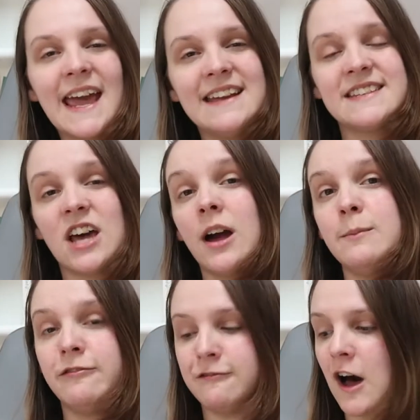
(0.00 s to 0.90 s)
a
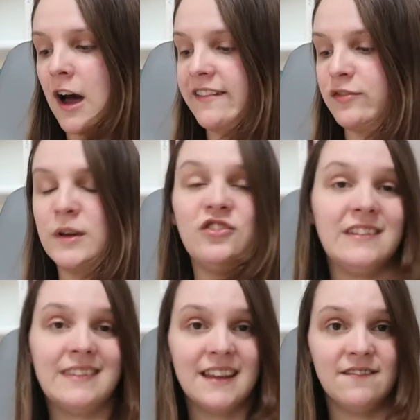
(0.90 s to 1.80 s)
type 5, which
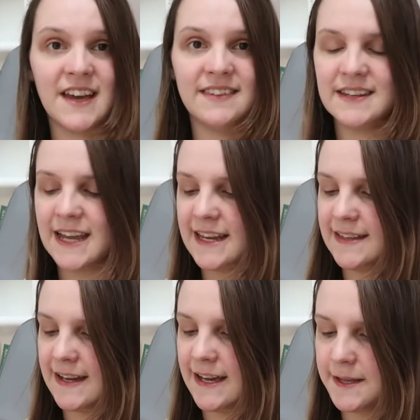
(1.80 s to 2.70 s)
is the
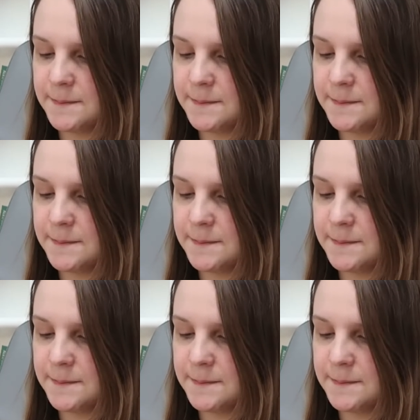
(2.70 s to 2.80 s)
investigator.